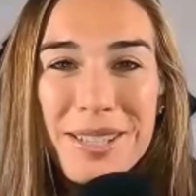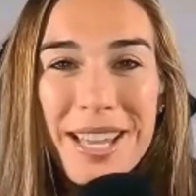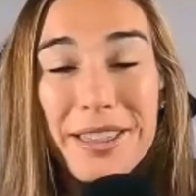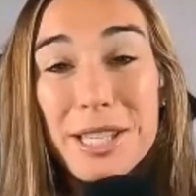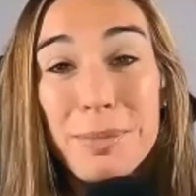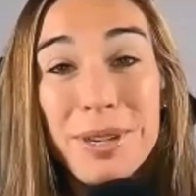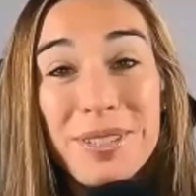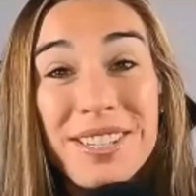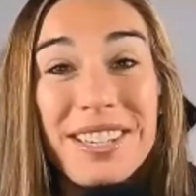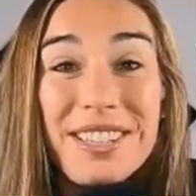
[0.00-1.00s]
Like this
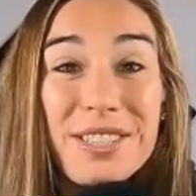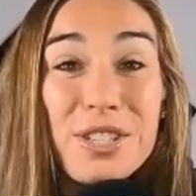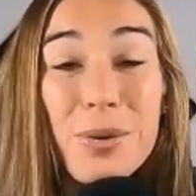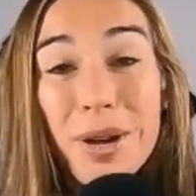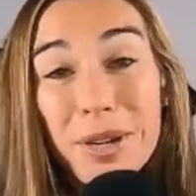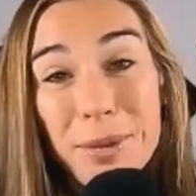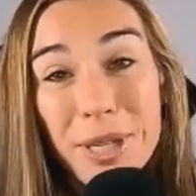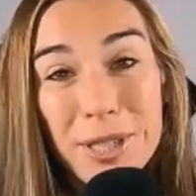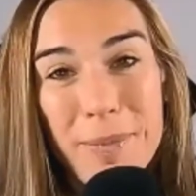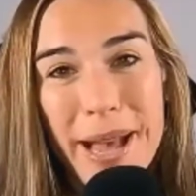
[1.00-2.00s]
person is 200
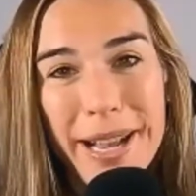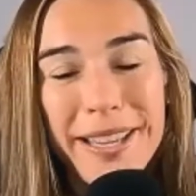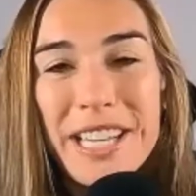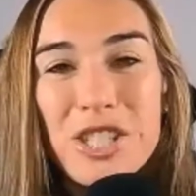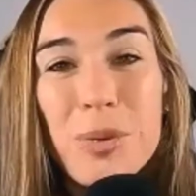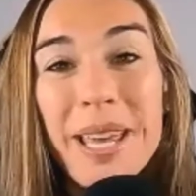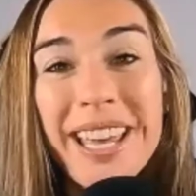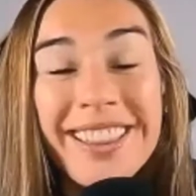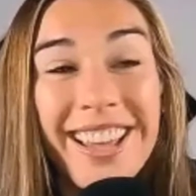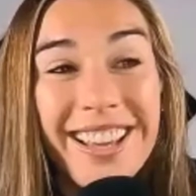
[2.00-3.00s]
meters back, and they do it
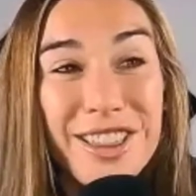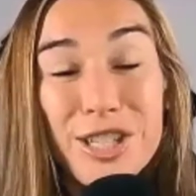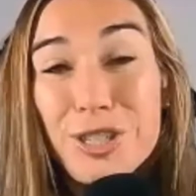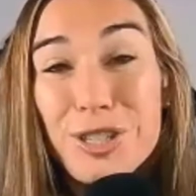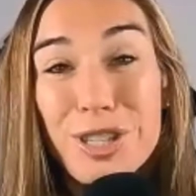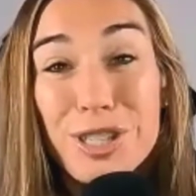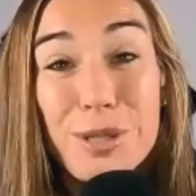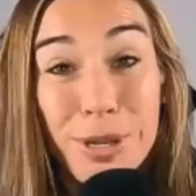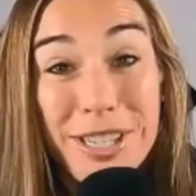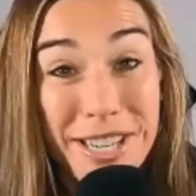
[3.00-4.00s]
in like the
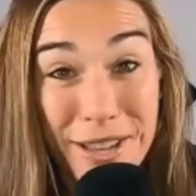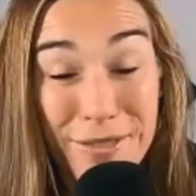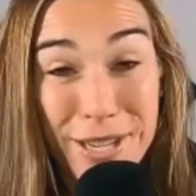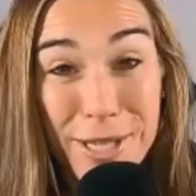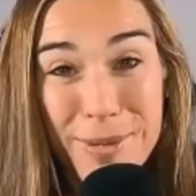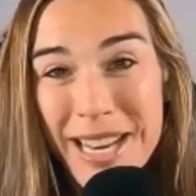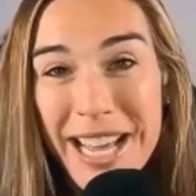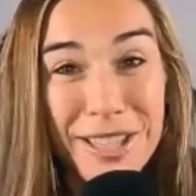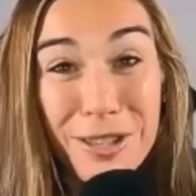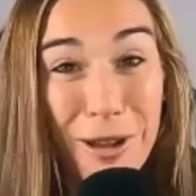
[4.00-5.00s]
sprinting events, but
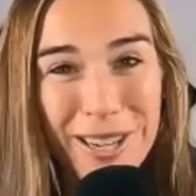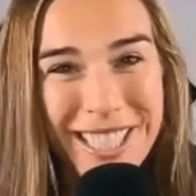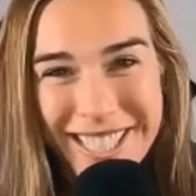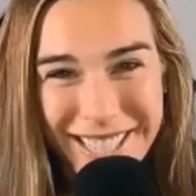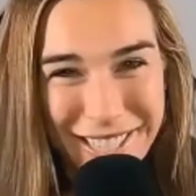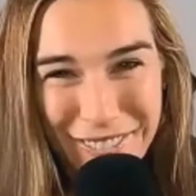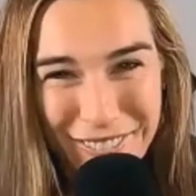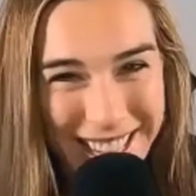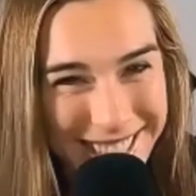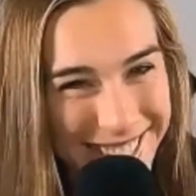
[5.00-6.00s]
not the long distance
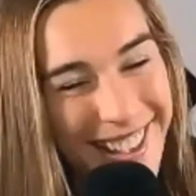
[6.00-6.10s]
events.